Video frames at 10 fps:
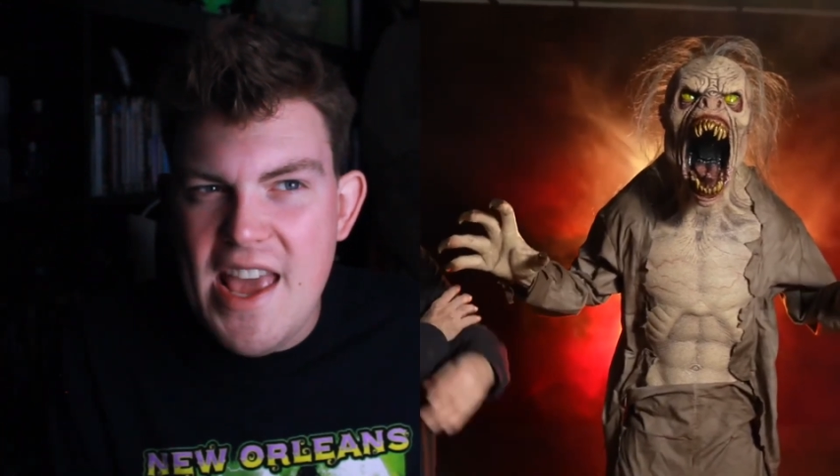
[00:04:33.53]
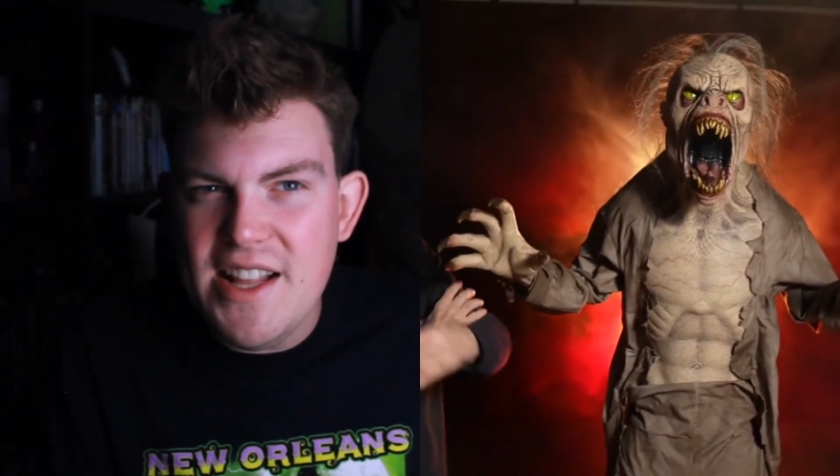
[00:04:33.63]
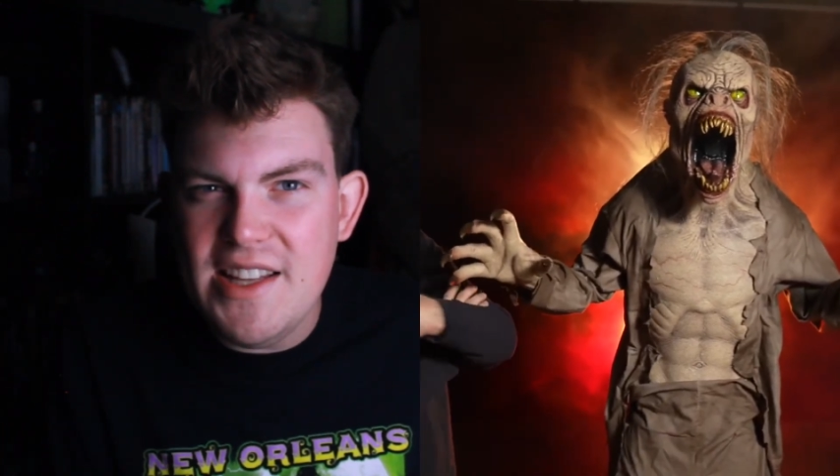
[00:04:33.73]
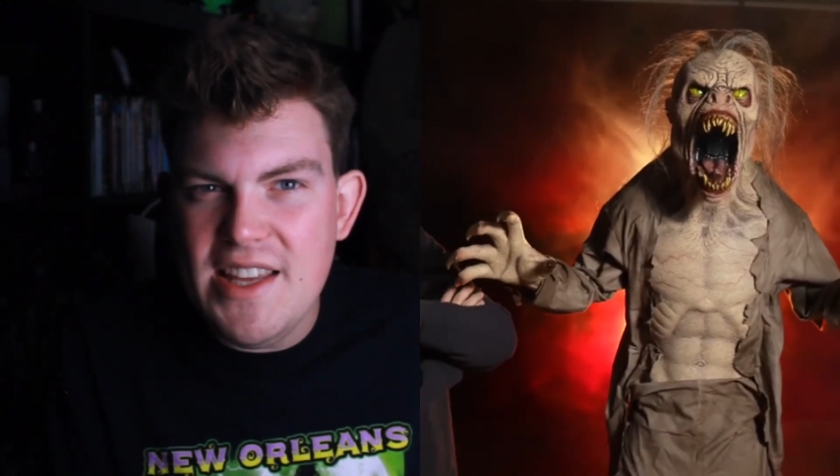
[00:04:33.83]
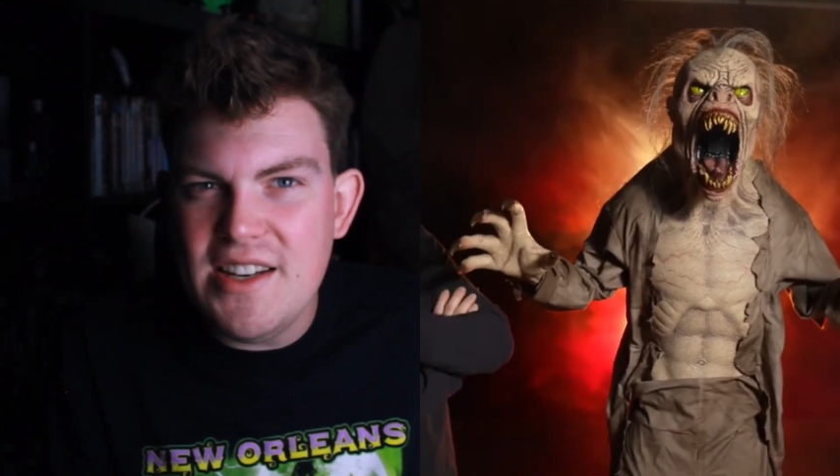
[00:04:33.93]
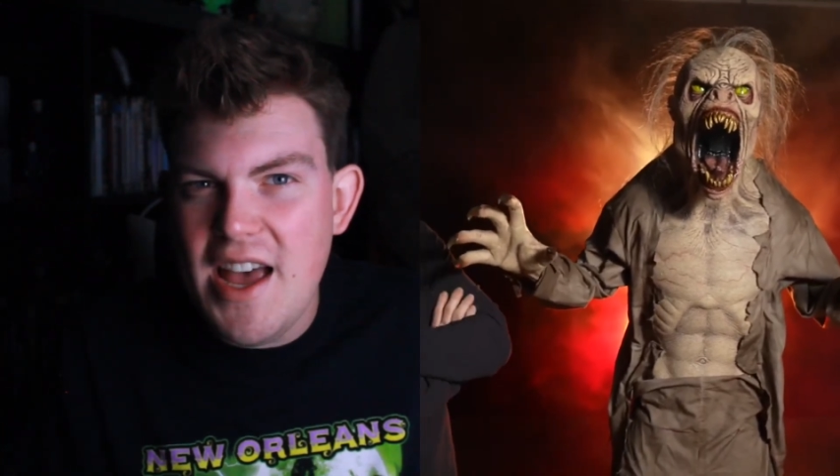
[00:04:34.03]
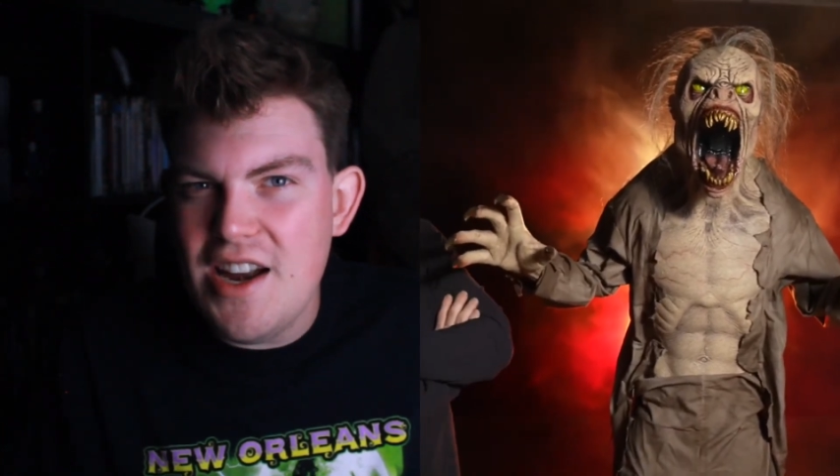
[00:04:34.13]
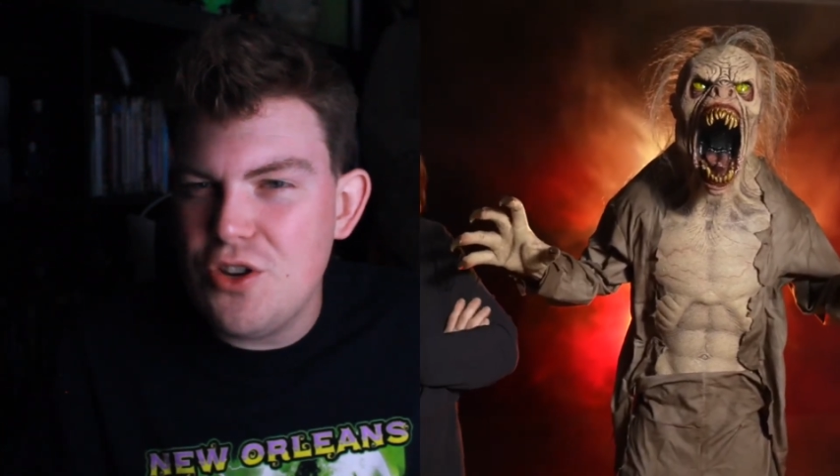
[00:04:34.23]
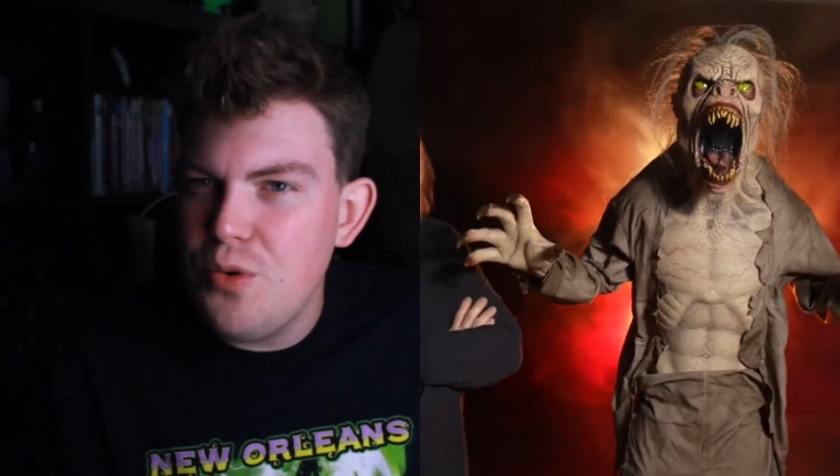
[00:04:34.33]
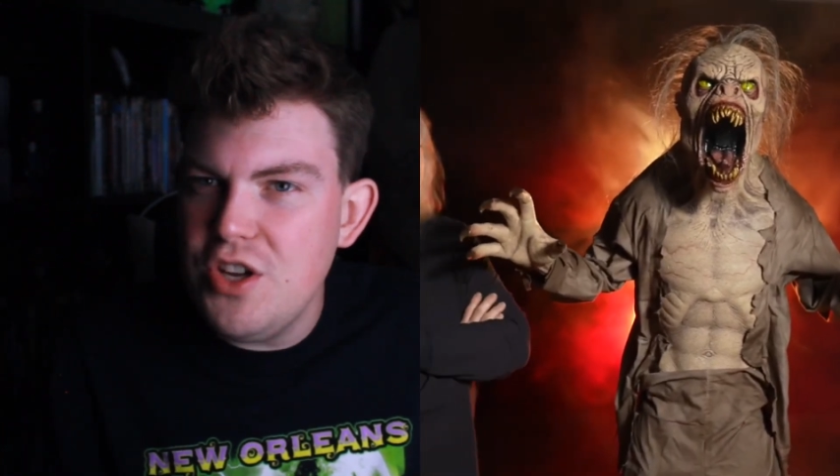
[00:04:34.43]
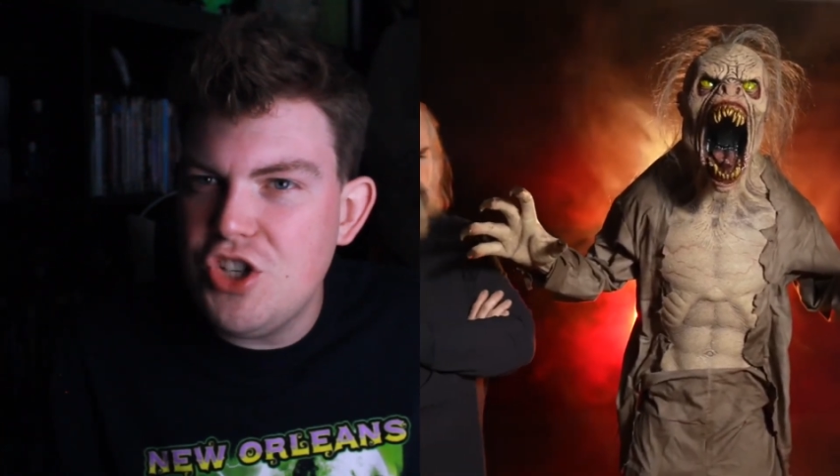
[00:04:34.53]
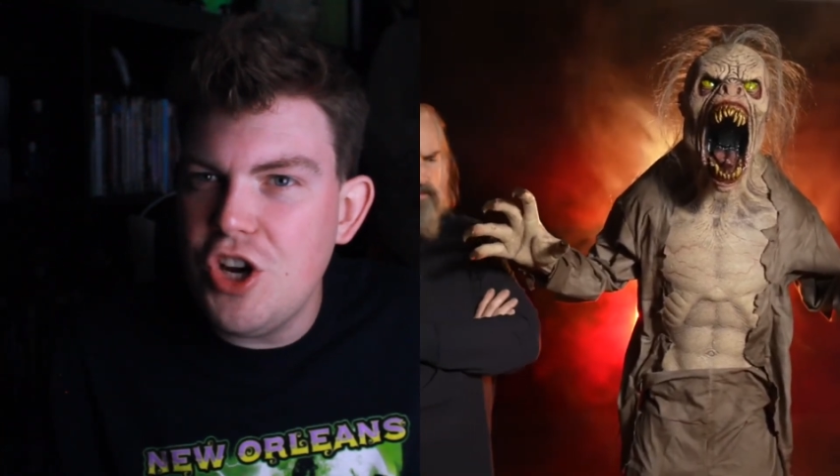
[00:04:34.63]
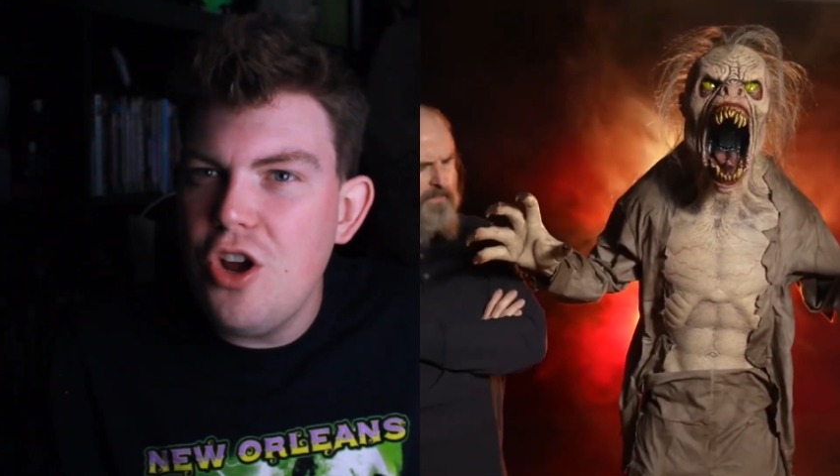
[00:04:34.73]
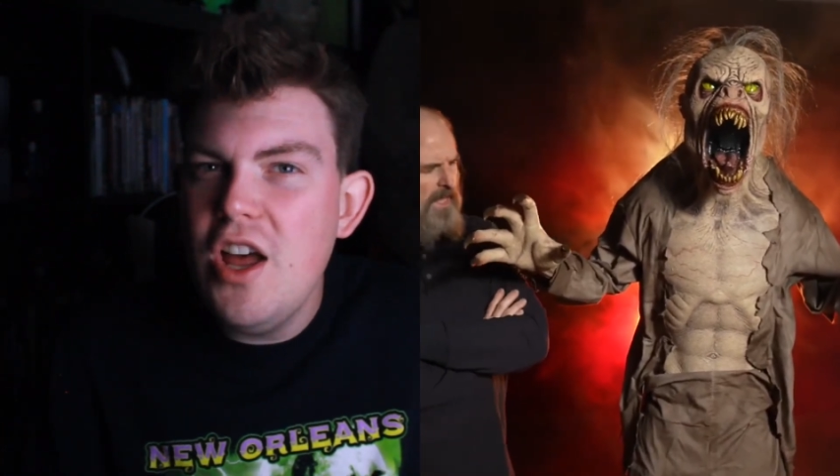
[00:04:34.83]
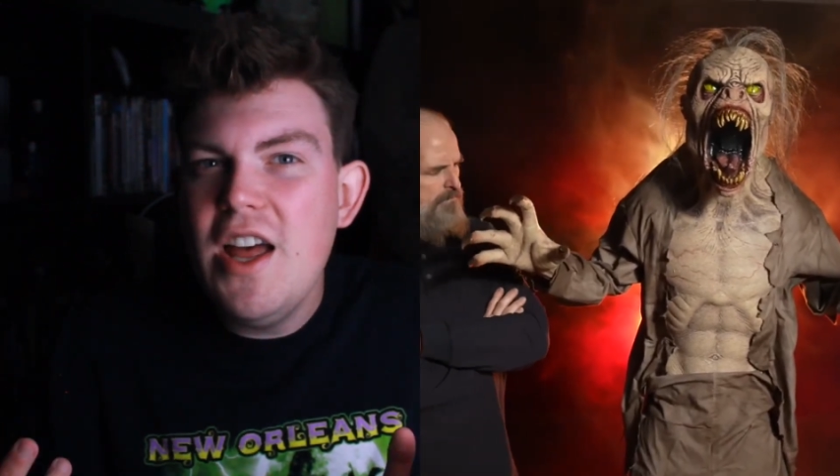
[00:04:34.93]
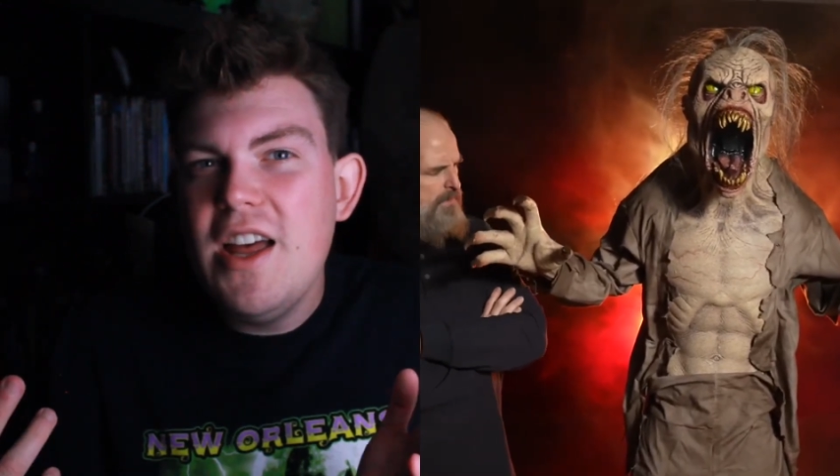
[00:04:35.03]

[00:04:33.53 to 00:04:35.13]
alien kind of creature,